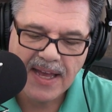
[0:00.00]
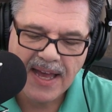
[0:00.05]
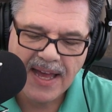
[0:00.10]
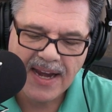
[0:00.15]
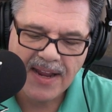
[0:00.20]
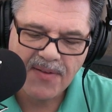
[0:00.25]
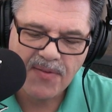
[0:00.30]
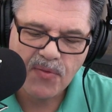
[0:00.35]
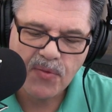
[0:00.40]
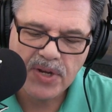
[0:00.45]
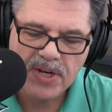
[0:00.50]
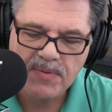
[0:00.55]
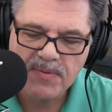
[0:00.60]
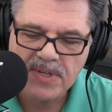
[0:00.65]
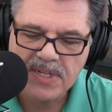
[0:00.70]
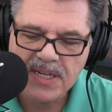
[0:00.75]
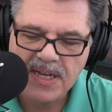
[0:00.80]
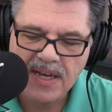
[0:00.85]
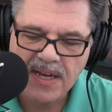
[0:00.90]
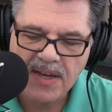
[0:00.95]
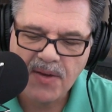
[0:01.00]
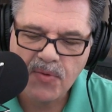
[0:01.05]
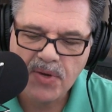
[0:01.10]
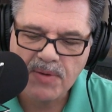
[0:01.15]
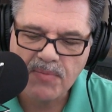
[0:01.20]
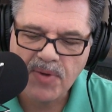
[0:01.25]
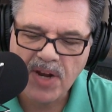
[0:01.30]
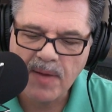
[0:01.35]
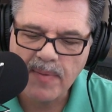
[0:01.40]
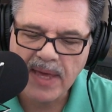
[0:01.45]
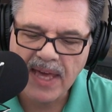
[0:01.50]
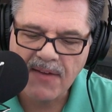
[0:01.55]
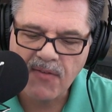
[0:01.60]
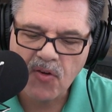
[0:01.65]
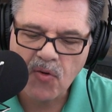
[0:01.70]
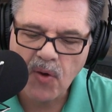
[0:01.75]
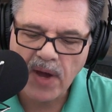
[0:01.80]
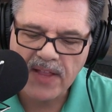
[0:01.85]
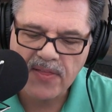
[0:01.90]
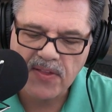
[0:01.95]
and it wouldn't uh, it wouldn't probably
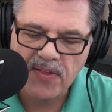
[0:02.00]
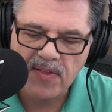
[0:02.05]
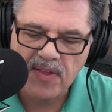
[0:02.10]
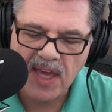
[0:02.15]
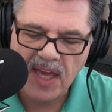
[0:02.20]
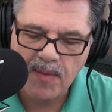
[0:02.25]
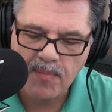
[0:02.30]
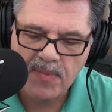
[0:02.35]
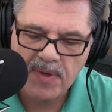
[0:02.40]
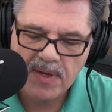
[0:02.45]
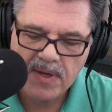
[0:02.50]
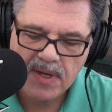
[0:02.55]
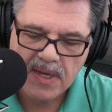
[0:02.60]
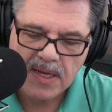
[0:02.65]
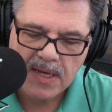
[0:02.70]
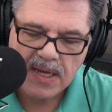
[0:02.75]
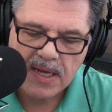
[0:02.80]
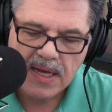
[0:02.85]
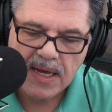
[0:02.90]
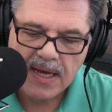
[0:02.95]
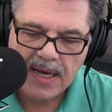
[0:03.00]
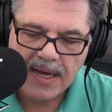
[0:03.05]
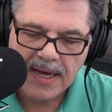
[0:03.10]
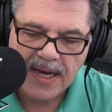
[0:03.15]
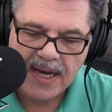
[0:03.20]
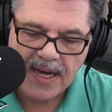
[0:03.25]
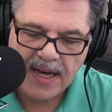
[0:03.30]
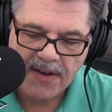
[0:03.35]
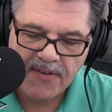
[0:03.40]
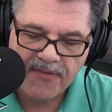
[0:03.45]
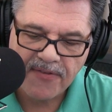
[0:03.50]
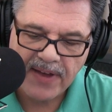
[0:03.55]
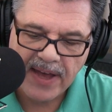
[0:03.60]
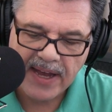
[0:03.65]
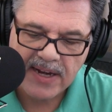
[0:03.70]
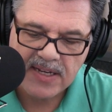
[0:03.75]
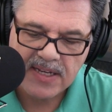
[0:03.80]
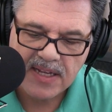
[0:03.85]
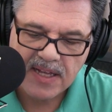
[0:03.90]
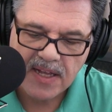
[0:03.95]
have quite the same uh,
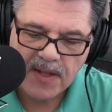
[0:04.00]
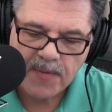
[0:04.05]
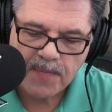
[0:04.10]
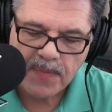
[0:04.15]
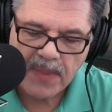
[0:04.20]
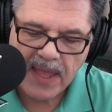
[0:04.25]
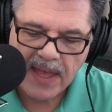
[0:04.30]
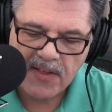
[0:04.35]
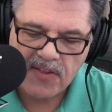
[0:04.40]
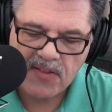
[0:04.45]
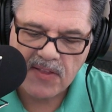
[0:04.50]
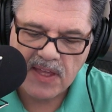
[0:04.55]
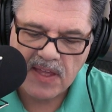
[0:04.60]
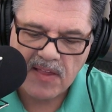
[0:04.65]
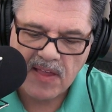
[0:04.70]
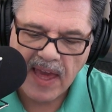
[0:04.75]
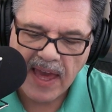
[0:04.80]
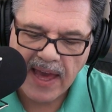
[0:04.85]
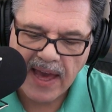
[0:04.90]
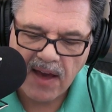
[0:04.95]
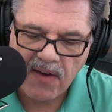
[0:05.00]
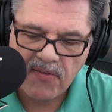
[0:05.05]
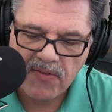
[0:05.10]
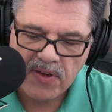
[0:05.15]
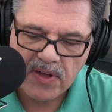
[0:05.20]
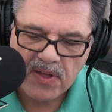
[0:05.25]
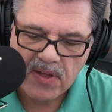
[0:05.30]
effect as these have.